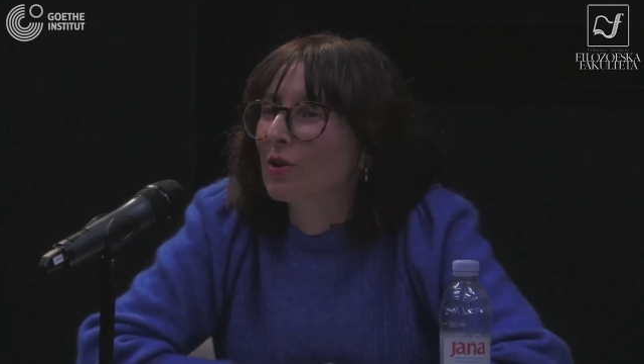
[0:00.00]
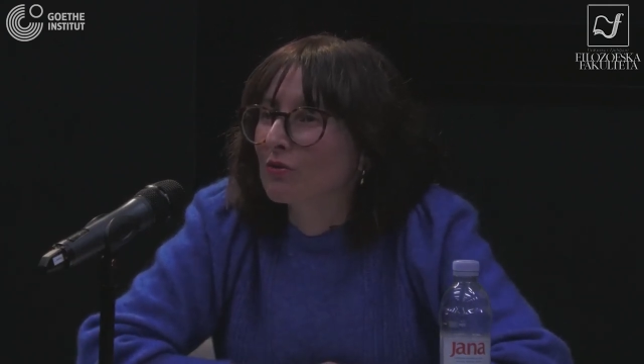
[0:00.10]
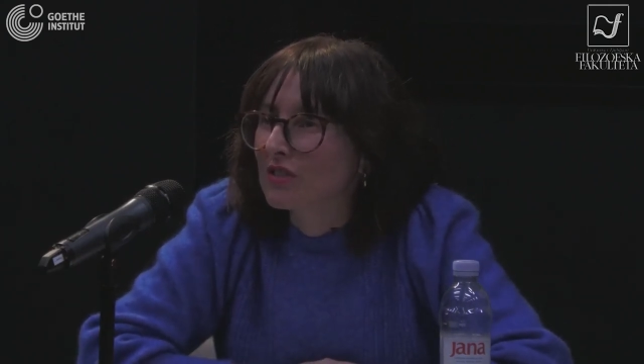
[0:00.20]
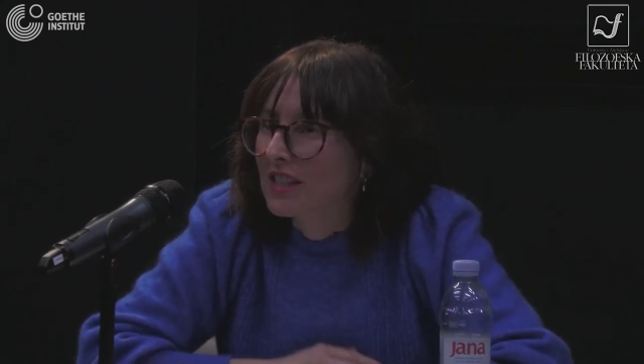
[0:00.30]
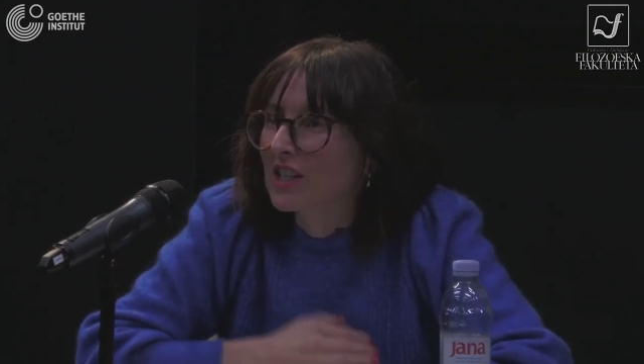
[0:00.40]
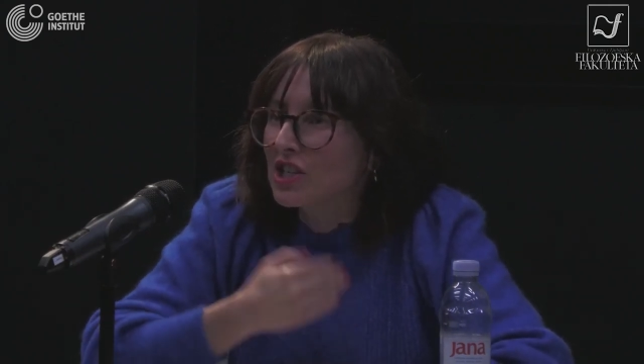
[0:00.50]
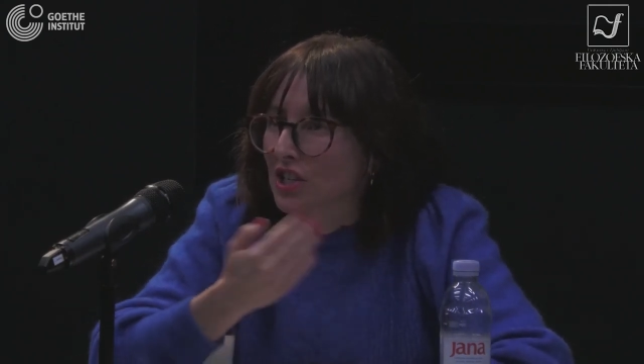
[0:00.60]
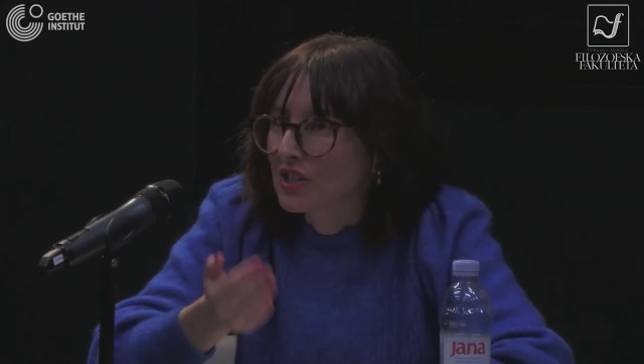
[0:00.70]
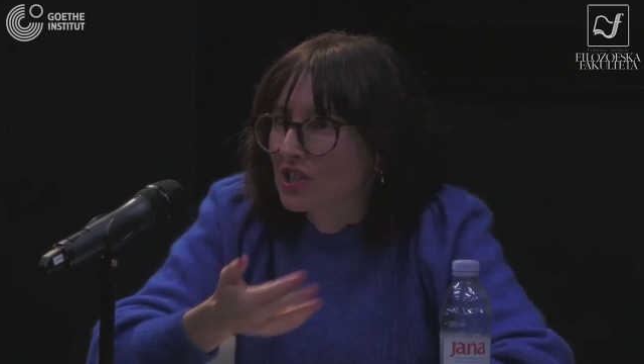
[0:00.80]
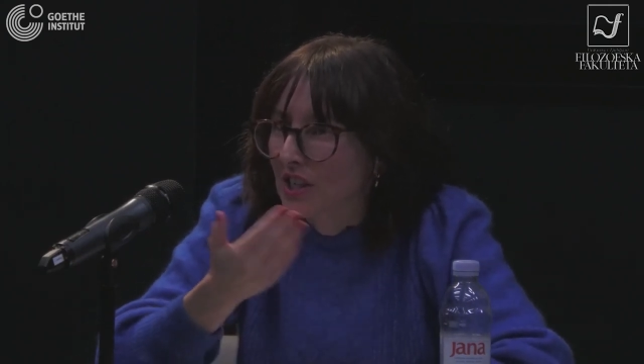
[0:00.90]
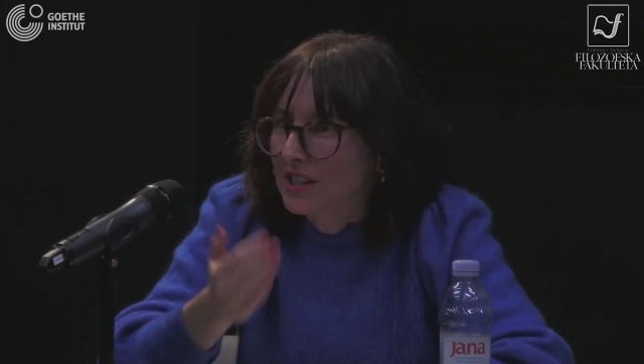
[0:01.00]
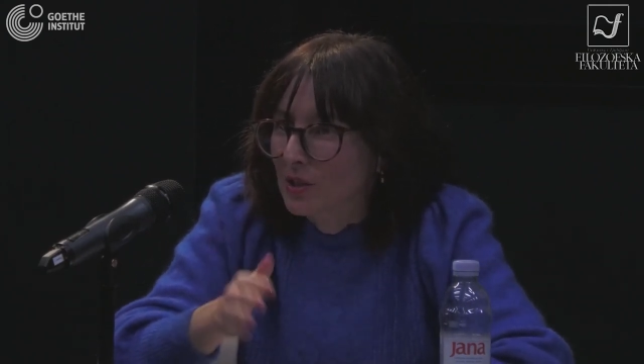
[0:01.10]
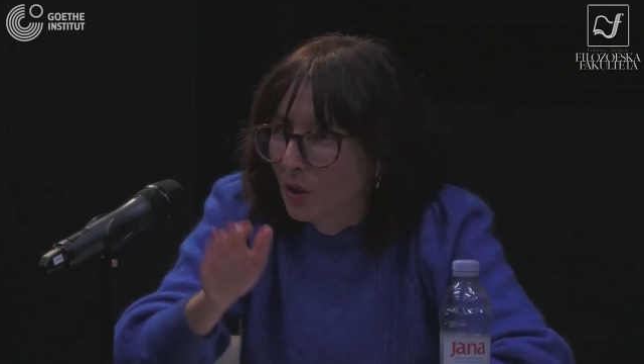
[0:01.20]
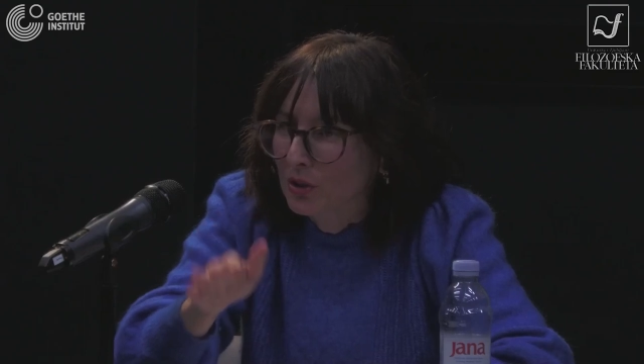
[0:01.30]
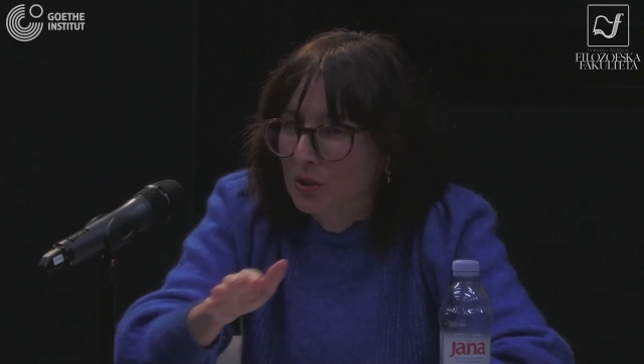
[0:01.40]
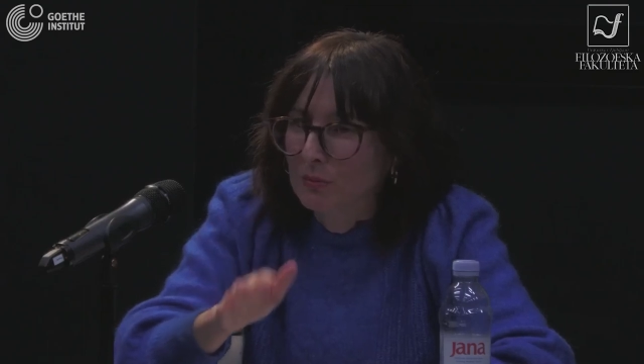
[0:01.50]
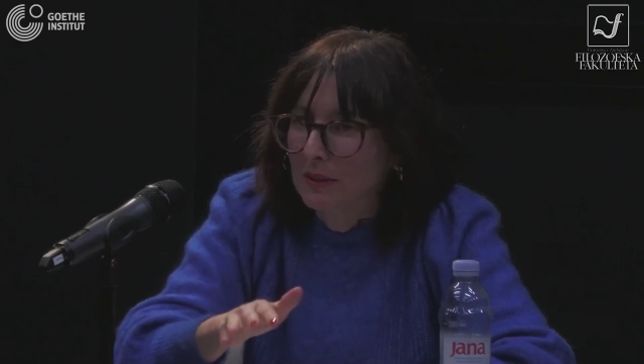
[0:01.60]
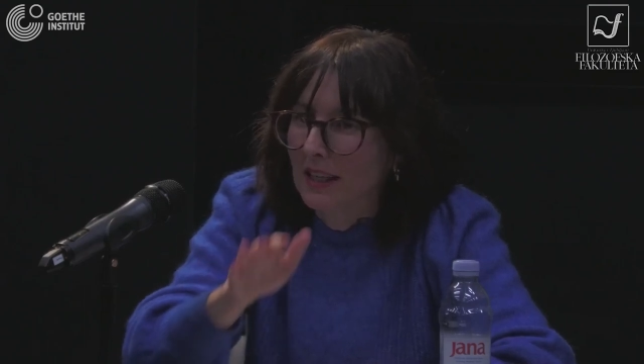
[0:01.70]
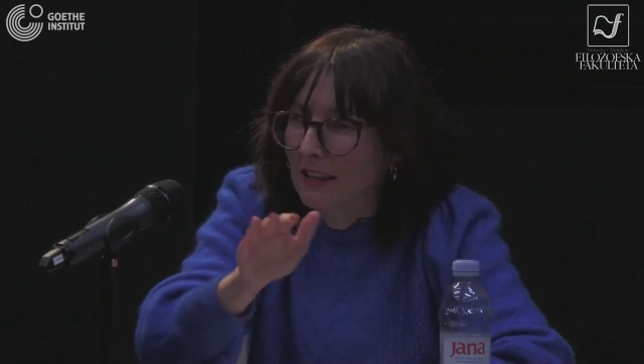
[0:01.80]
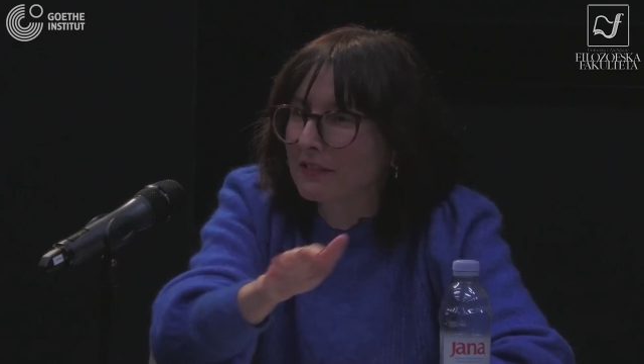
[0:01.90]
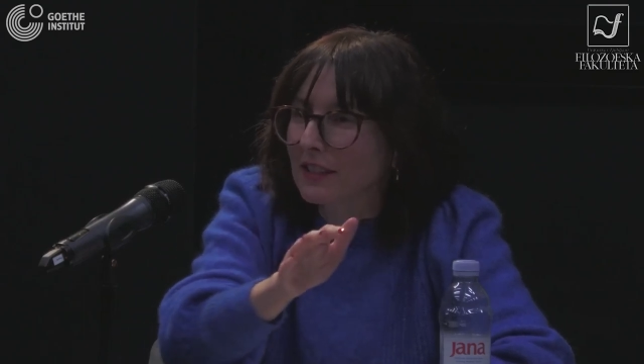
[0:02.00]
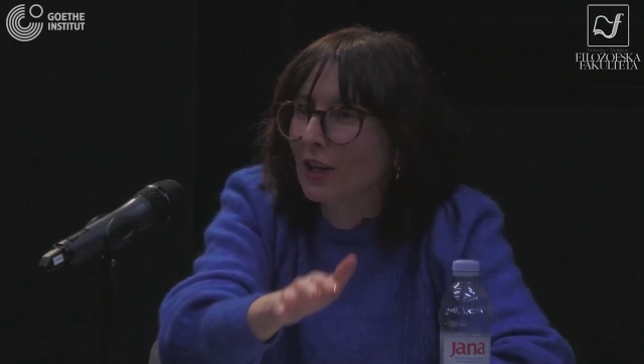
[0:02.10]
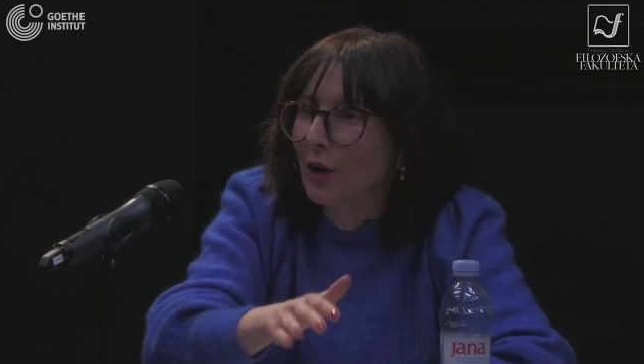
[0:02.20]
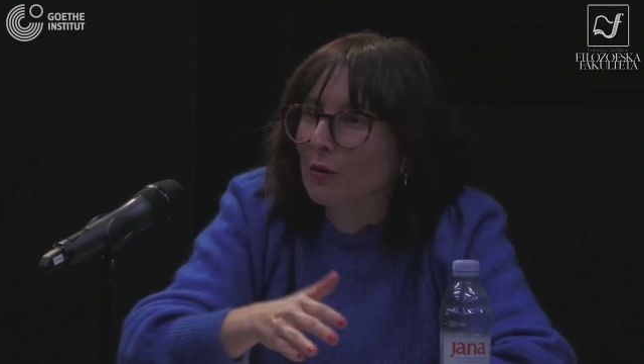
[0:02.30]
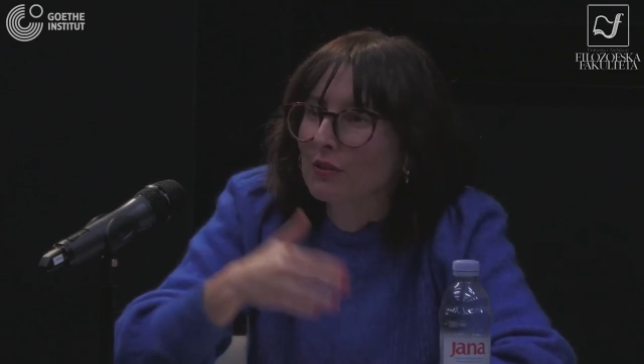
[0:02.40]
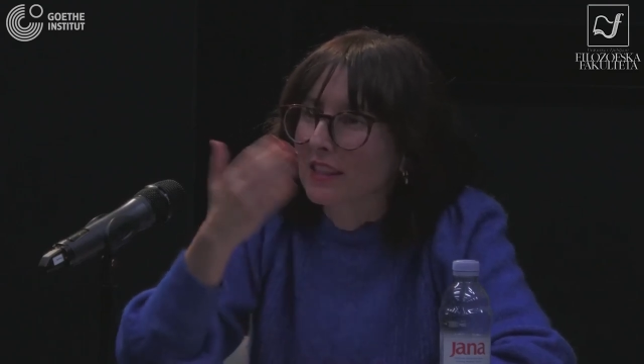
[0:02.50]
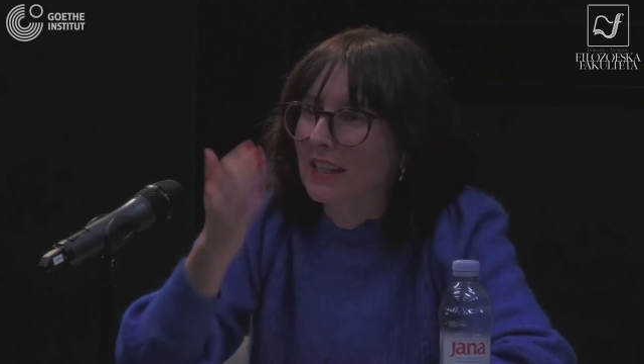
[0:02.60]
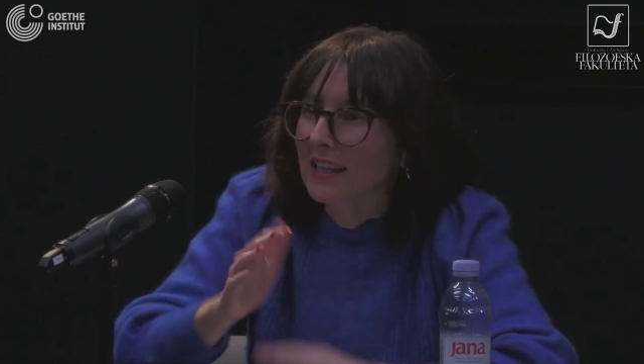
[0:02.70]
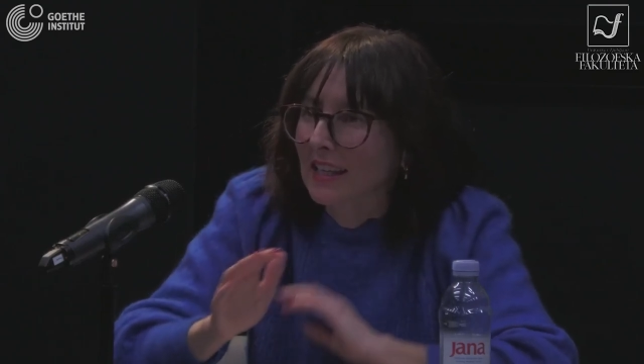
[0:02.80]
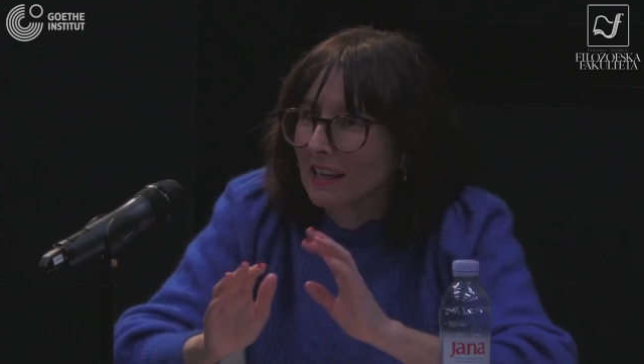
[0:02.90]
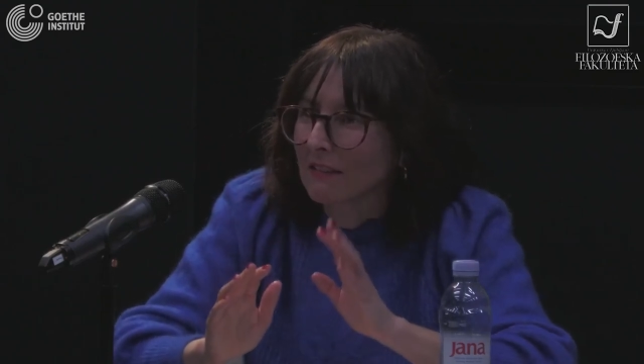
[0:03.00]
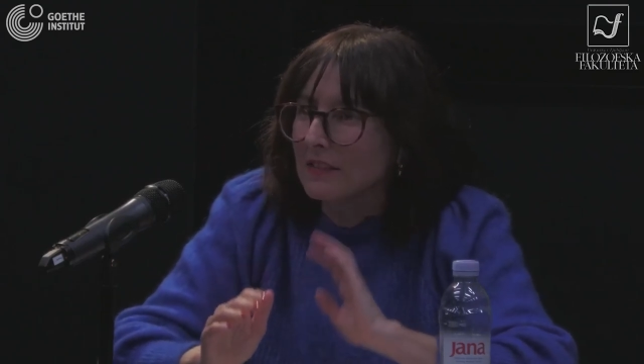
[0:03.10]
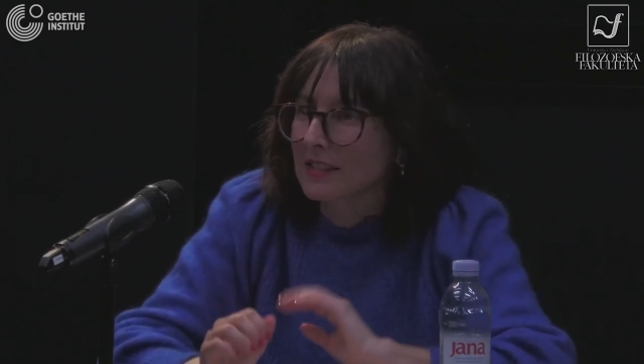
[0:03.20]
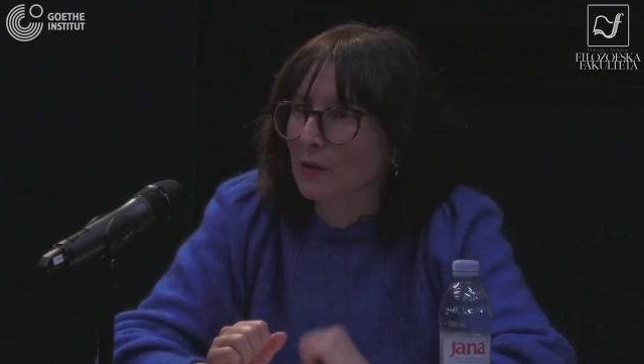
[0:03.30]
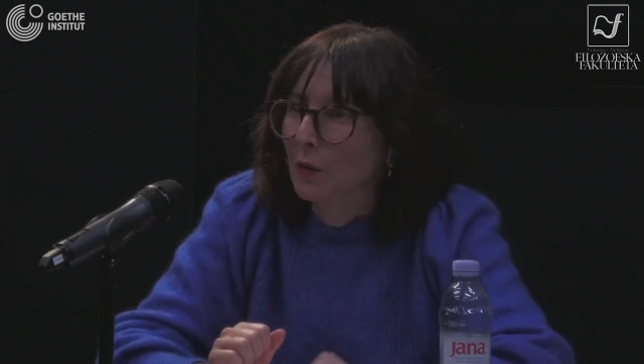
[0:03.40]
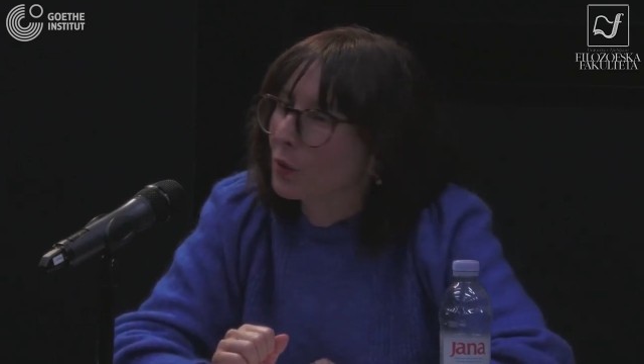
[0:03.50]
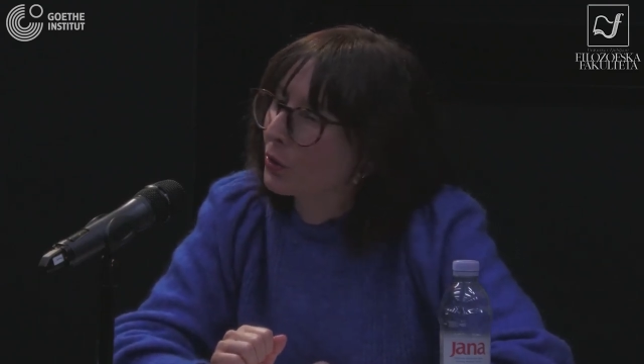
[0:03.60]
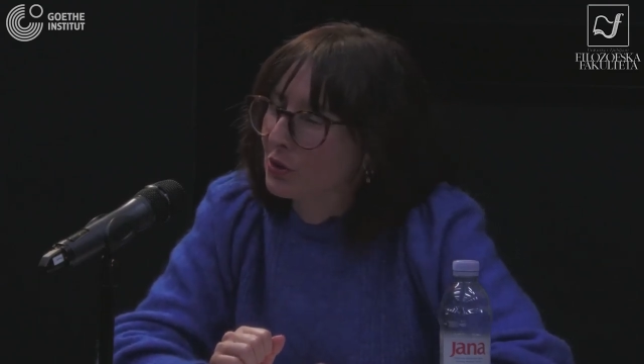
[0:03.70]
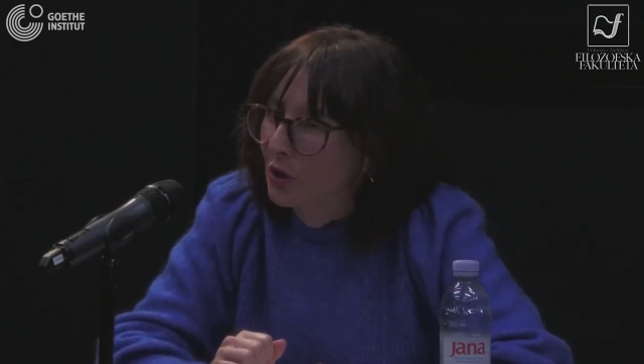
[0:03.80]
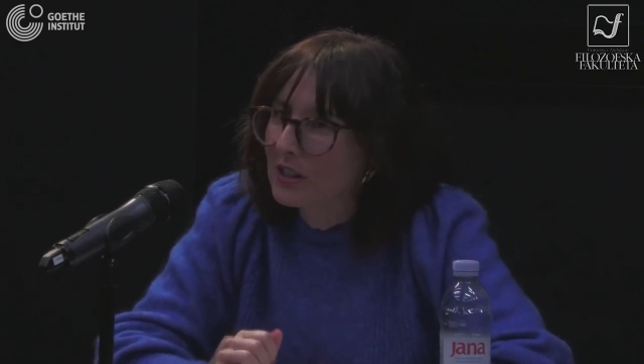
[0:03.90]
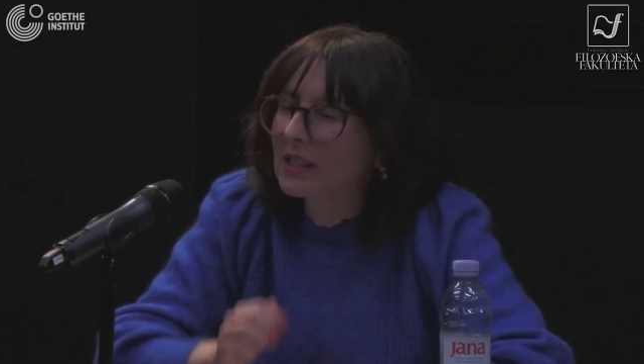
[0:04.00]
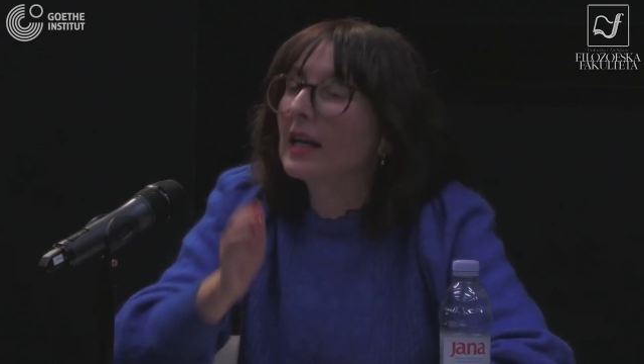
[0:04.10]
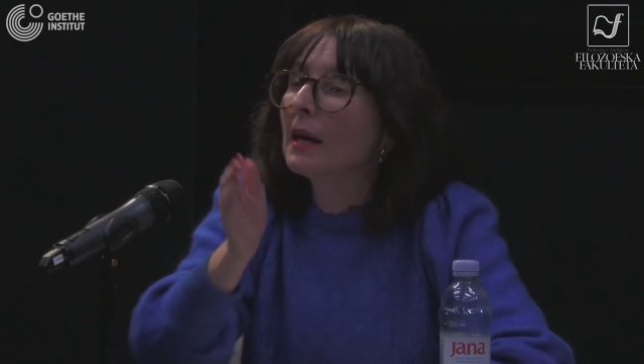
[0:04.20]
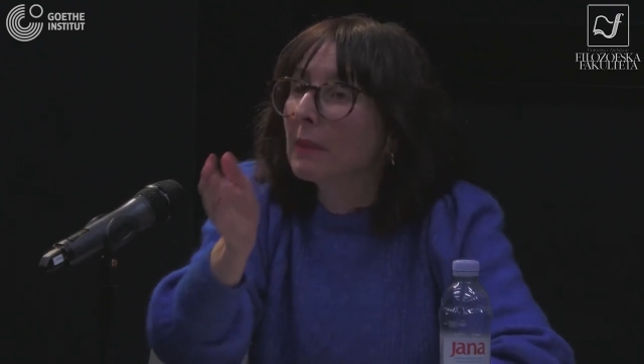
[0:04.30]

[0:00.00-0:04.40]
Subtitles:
conversations, just not to be left alone thinking if it's cool or not.